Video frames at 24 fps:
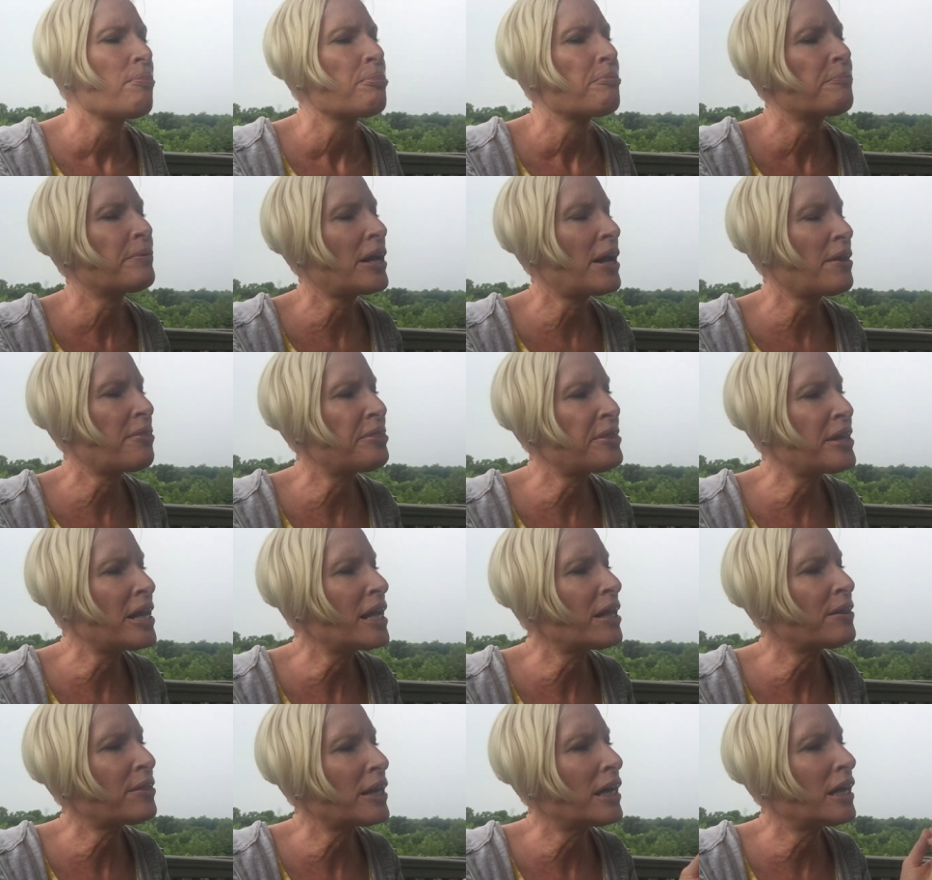but i
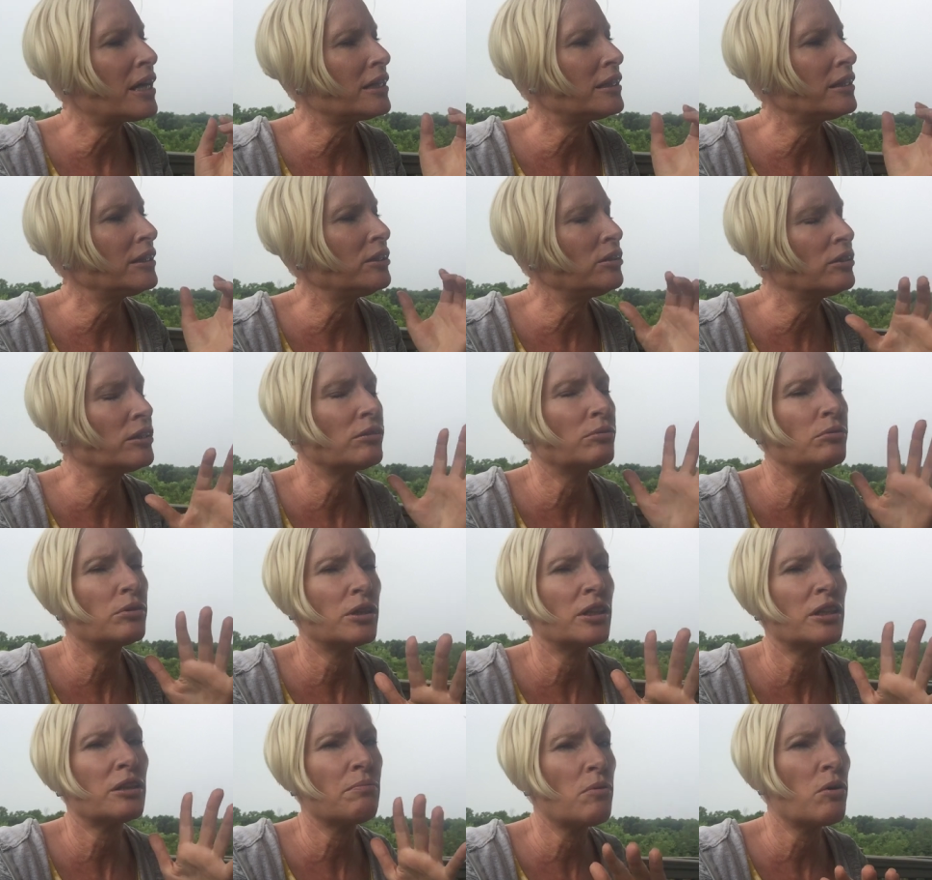think that you're
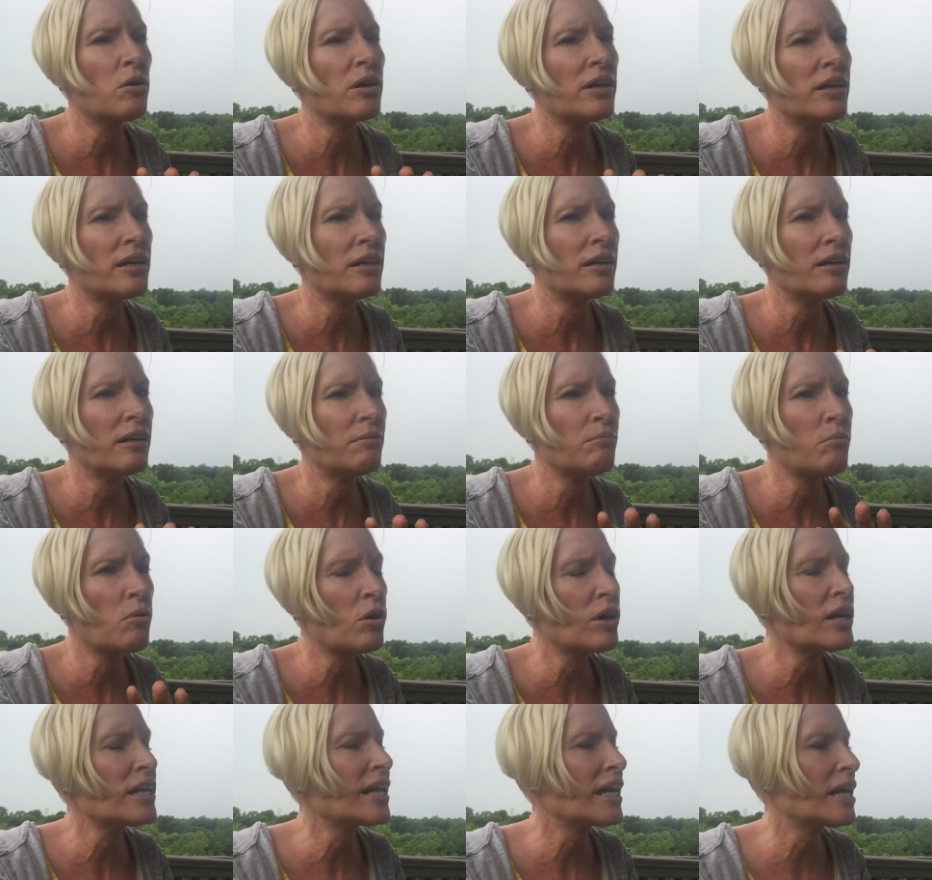worth more
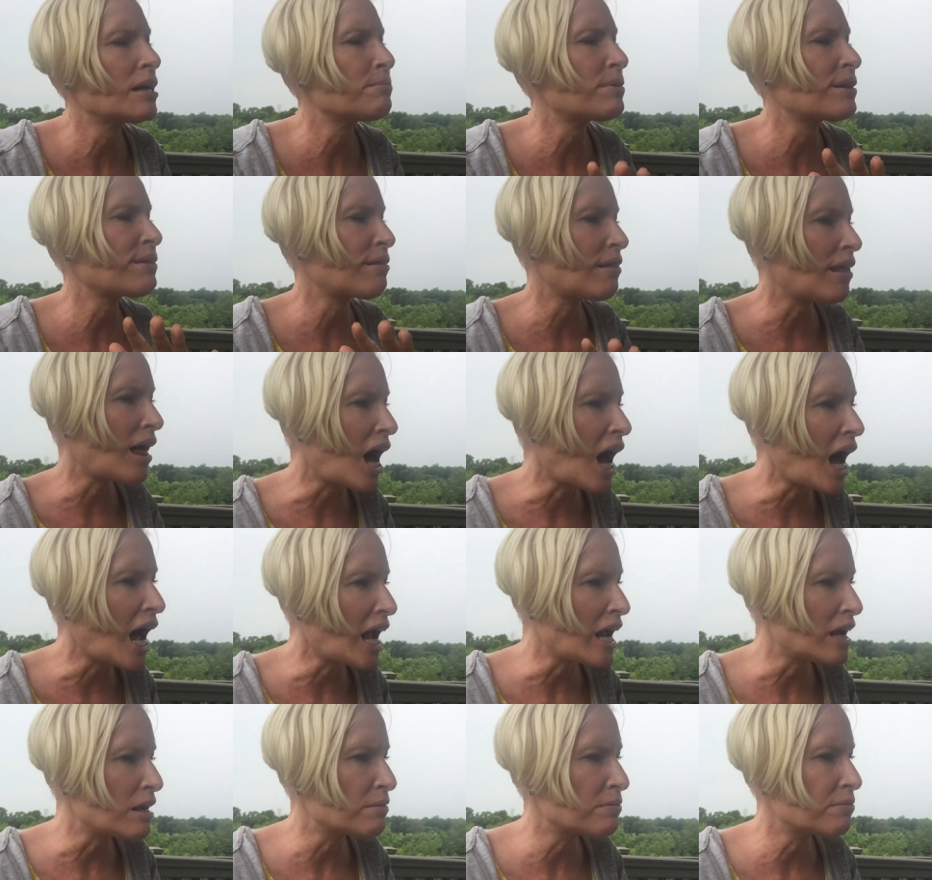more to him
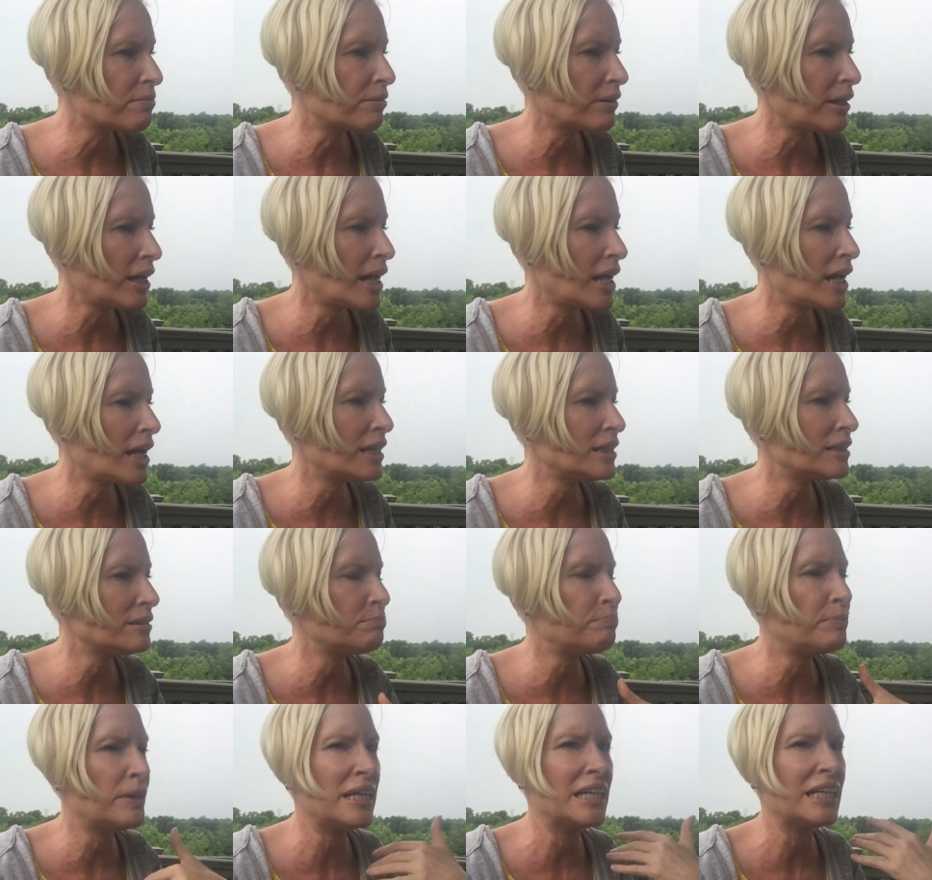alive
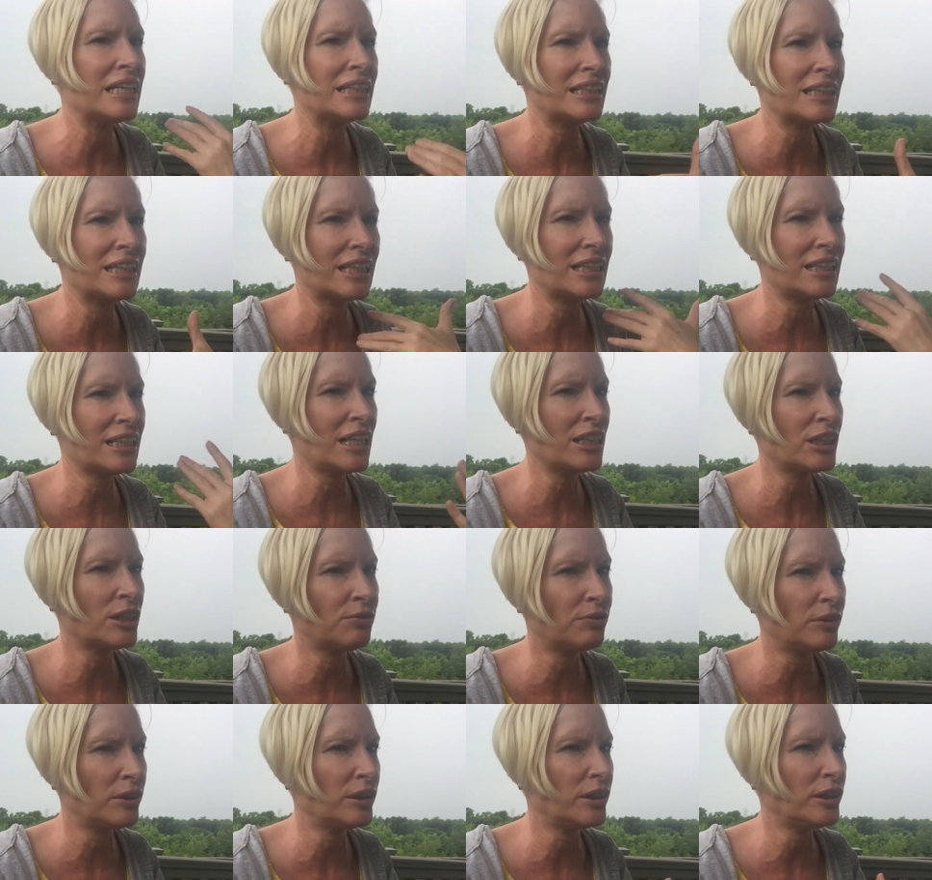and being
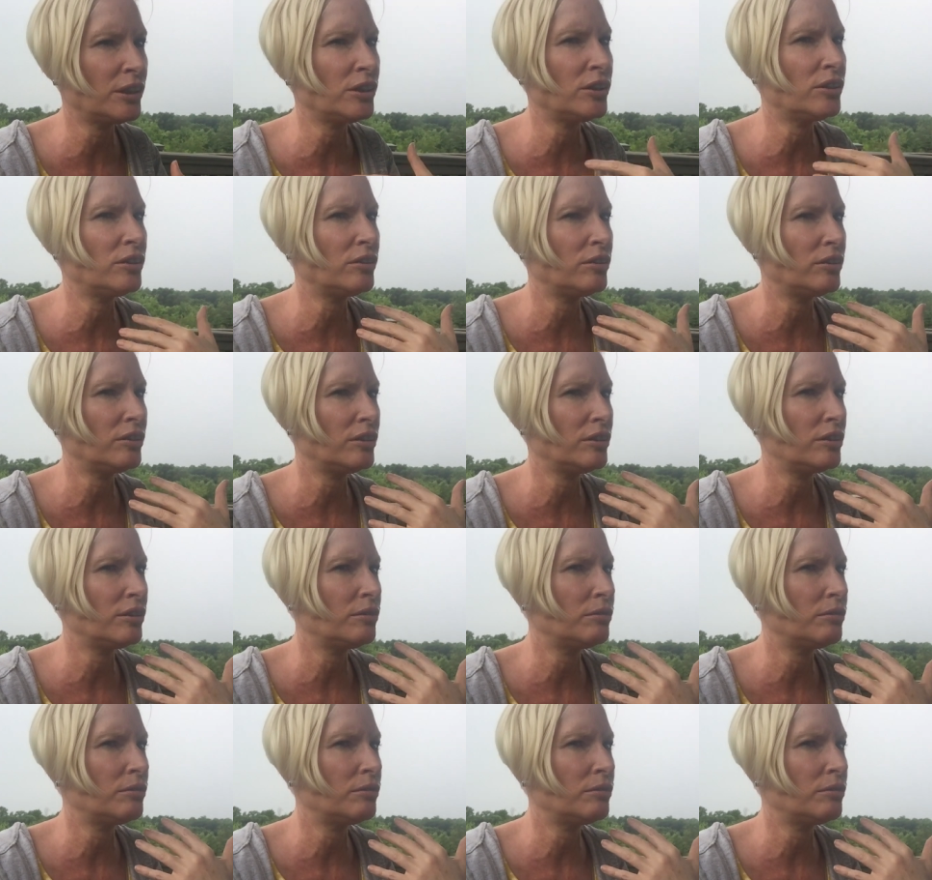successful and